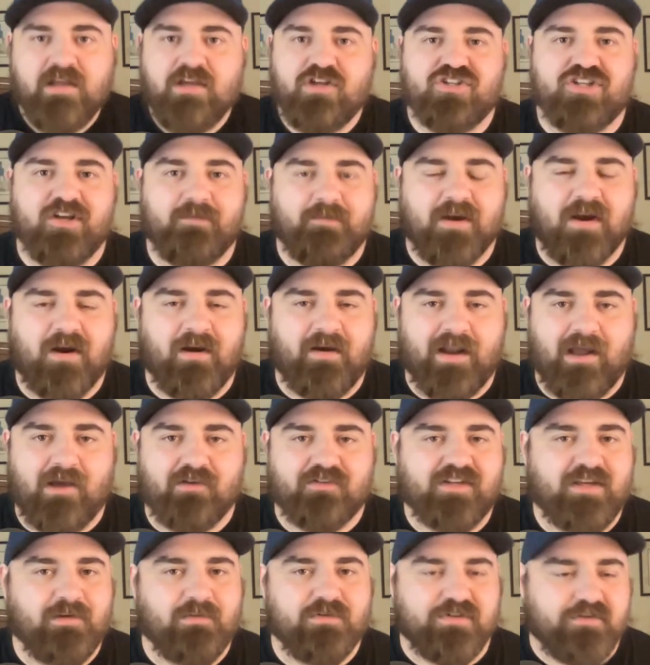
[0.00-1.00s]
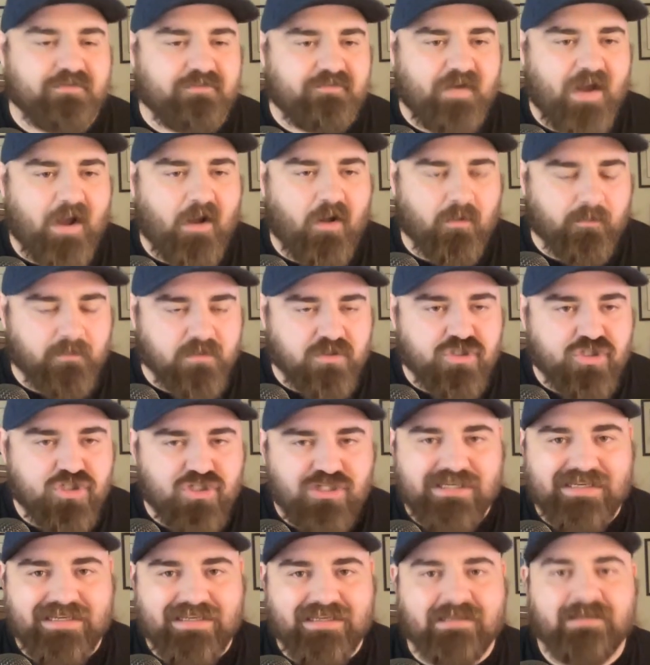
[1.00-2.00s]
Przemek Karnowski was a foul
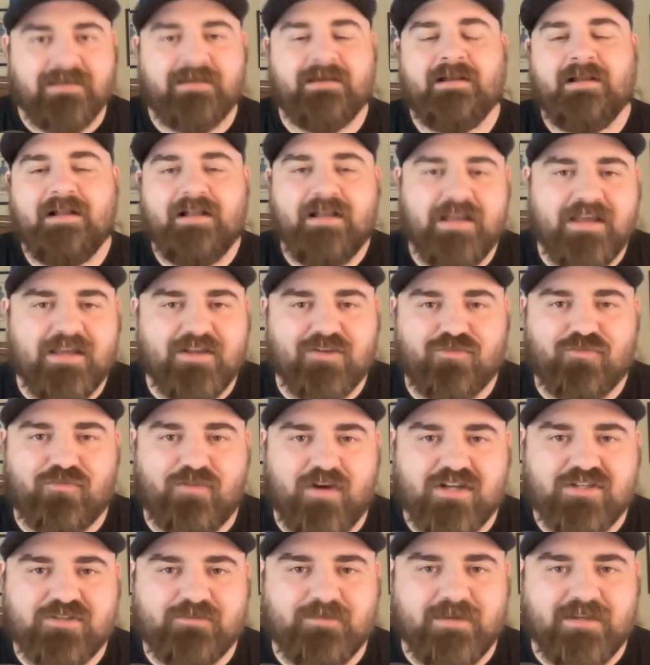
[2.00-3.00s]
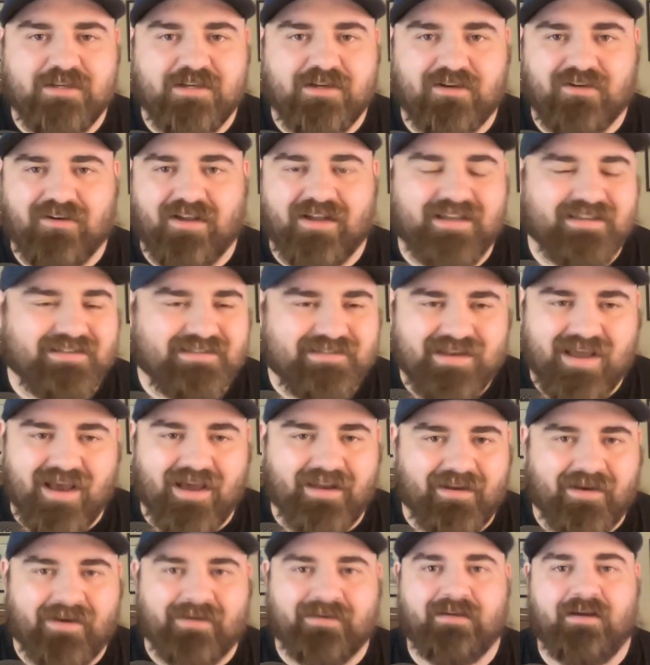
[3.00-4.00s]
machine his freshman year. Like it's
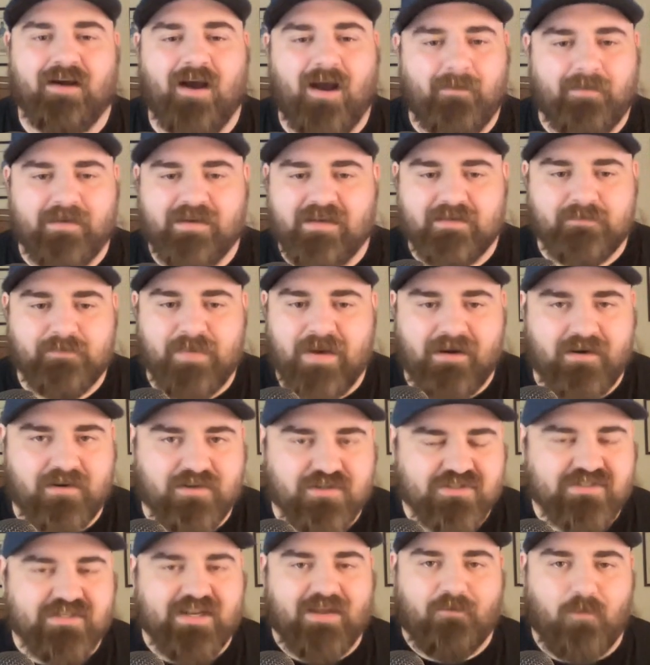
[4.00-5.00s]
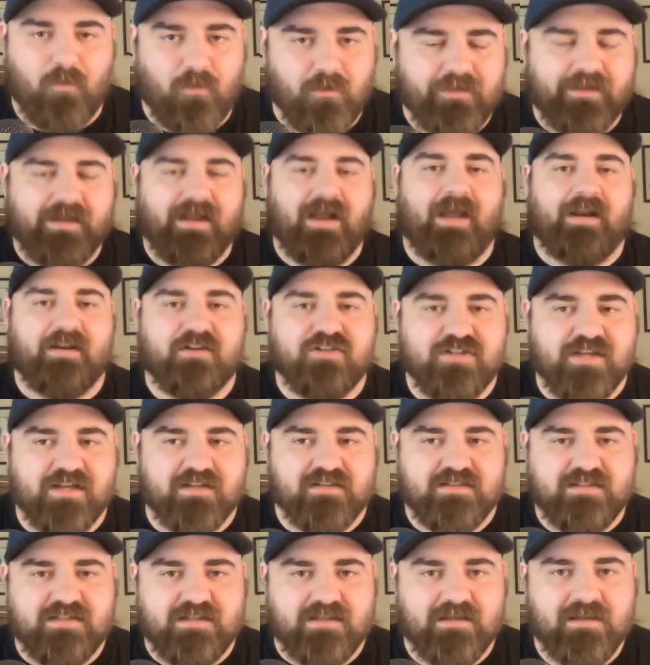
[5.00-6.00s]
not uncommon. Perry just never really got a
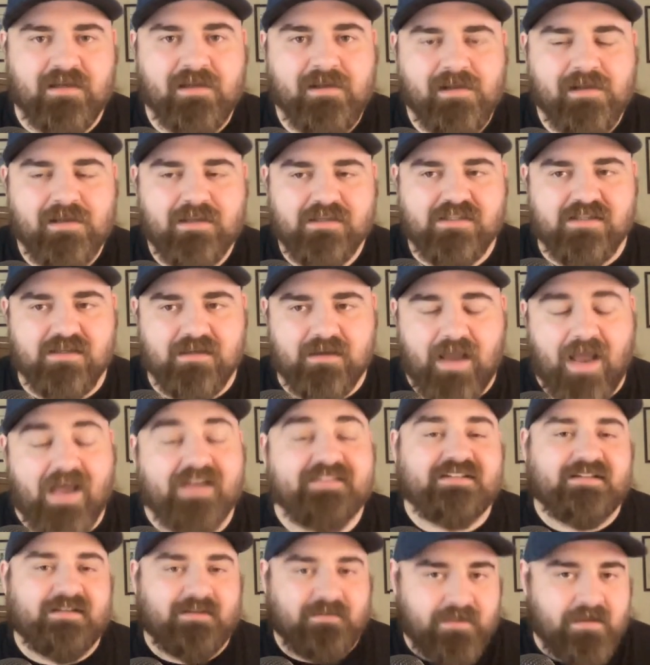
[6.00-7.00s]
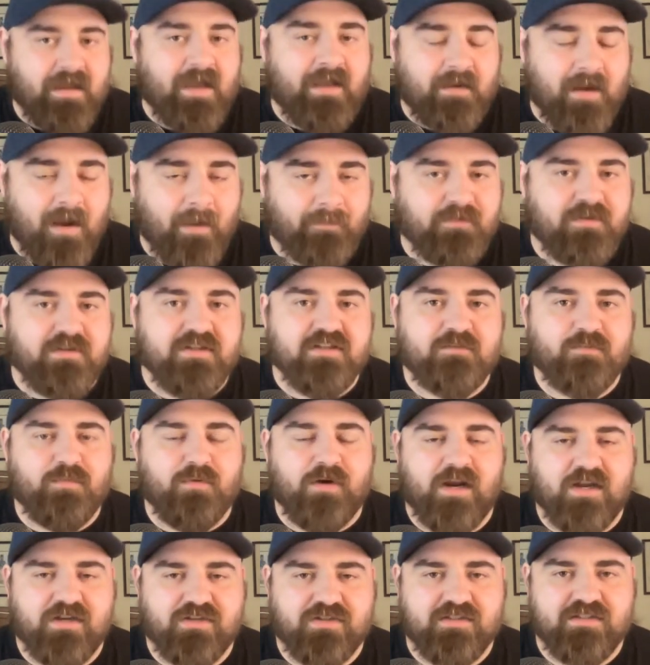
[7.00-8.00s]
chance to to hasn't uh, up to this
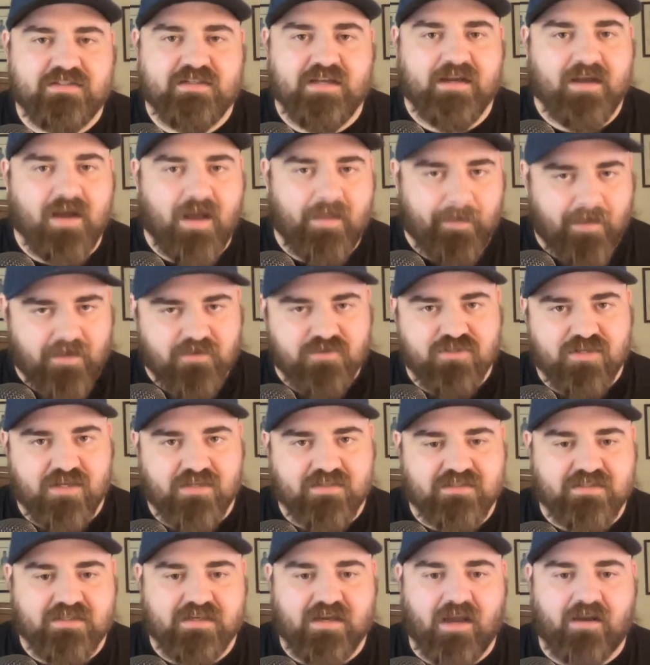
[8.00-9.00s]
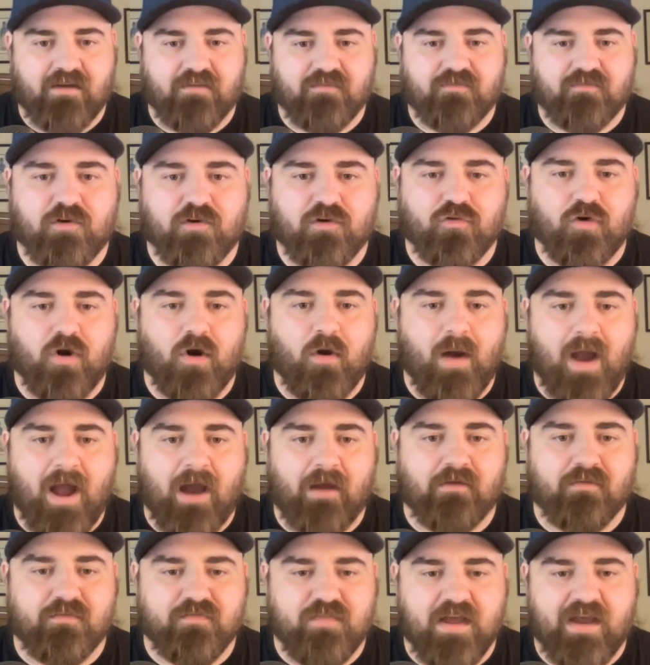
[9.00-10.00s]
point, I should say, gotten that chance to kind grow
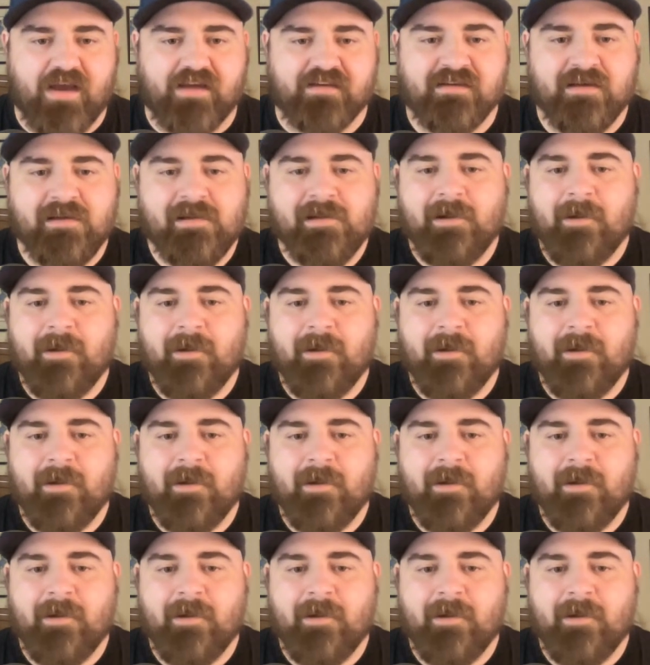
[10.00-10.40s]
out of that.